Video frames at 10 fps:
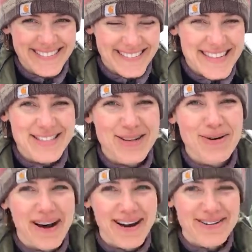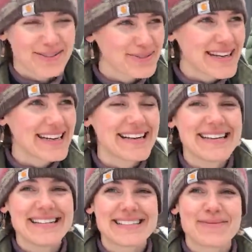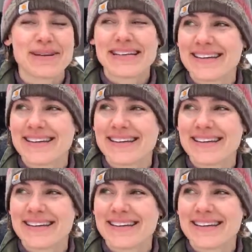It's so hard to read. I need somebody